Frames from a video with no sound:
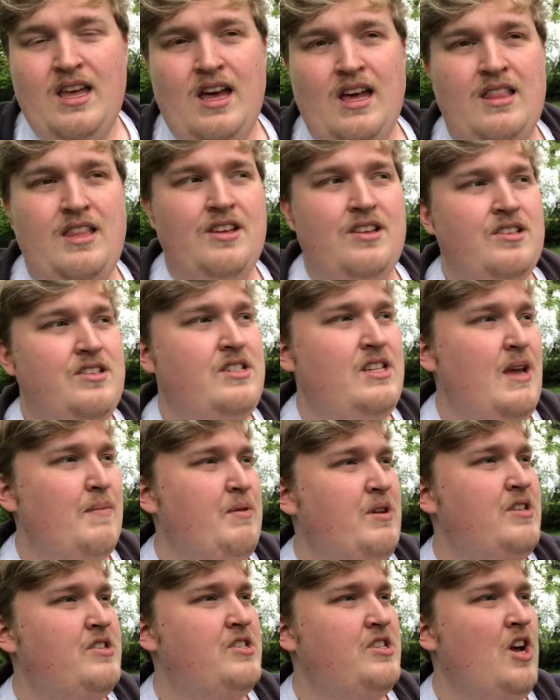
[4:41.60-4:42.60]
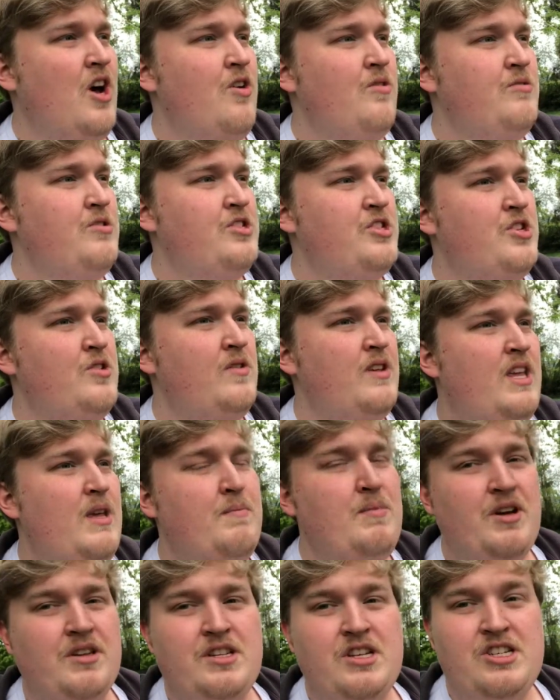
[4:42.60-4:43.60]
a little stepping stones to it, he
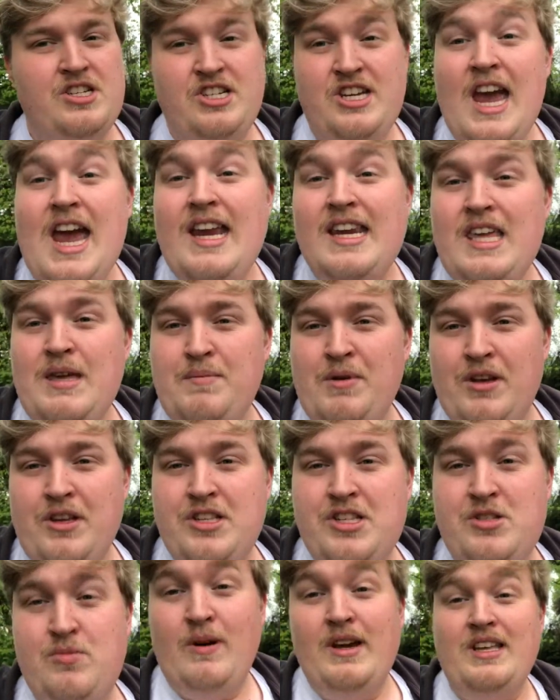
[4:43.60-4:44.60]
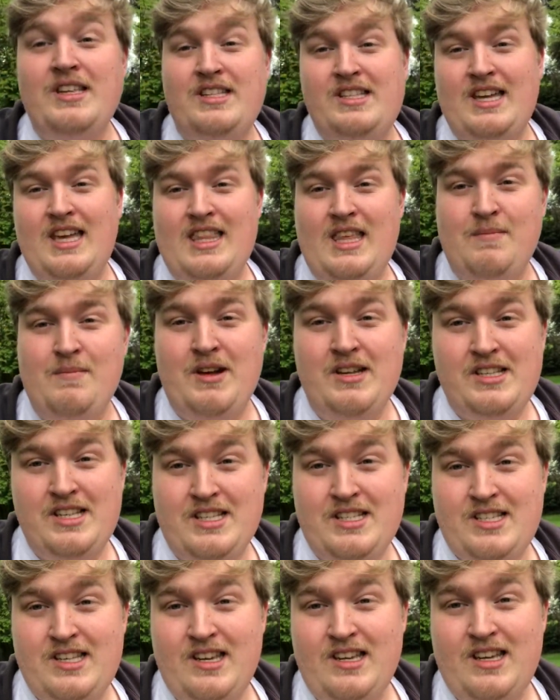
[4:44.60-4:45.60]
built a shed, he built a swing set that my
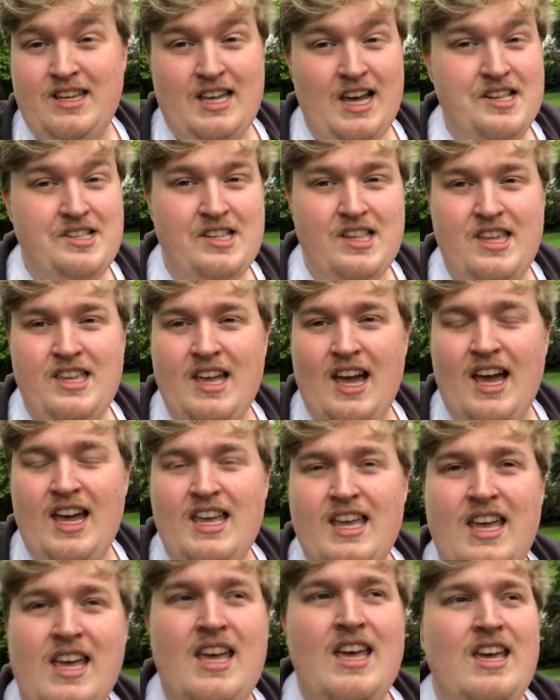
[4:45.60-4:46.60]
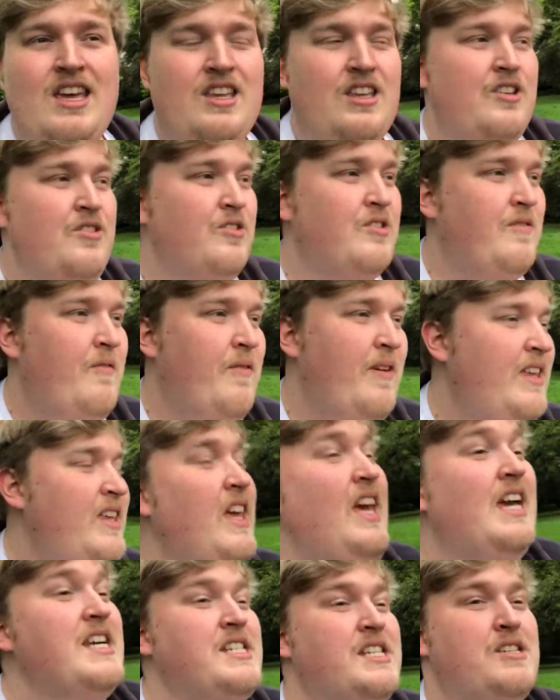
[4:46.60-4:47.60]
sister and cousin and I used for
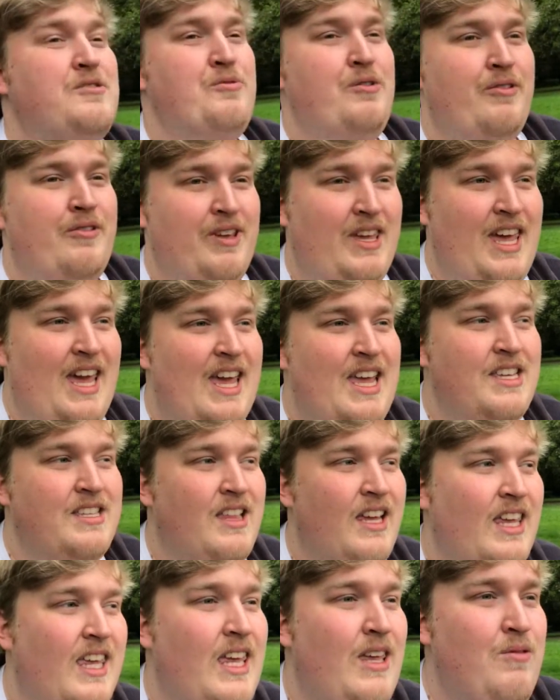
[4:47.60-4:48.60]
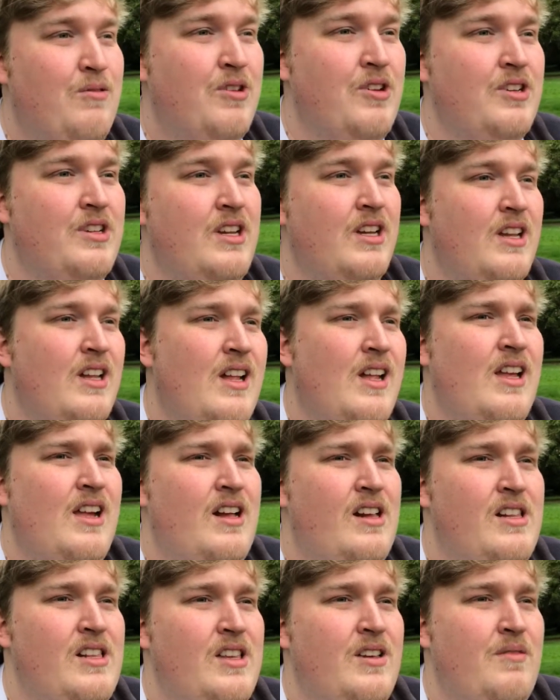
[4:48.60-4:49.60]
years as we were kids. Like, he could
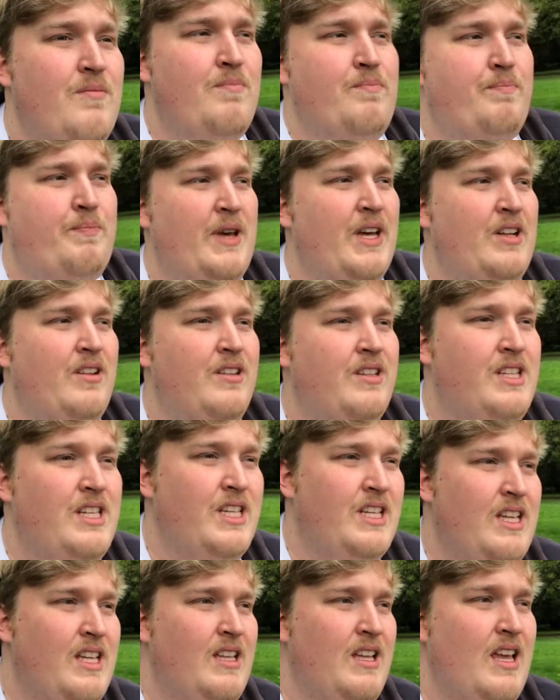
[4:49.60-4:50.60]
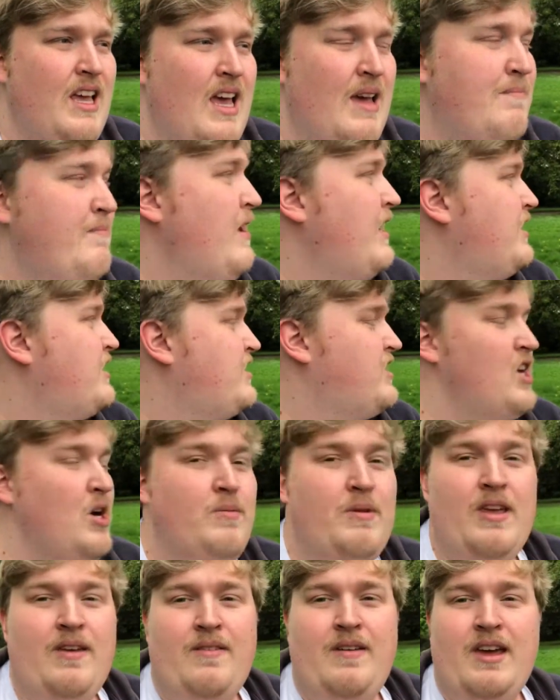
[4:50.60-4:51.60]
build and make so
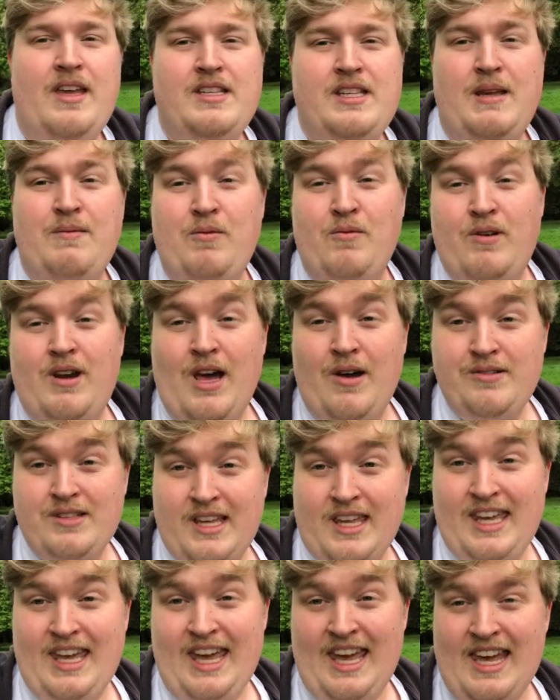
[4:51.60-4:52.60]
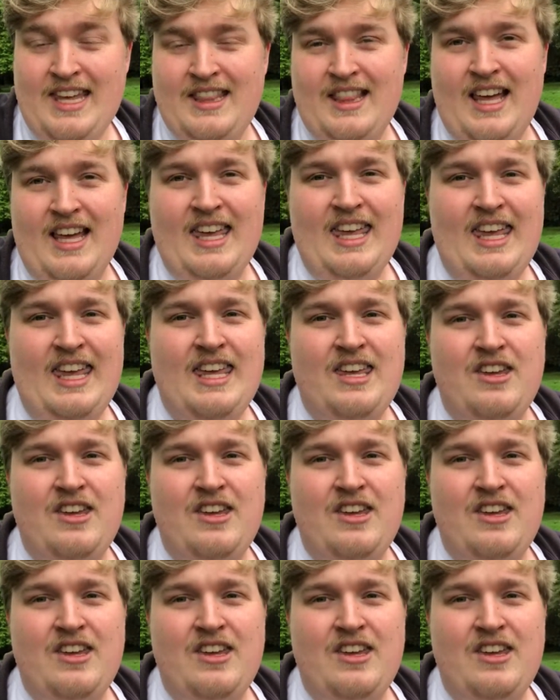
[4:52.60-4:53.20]
many things. Even when I was a kid, like,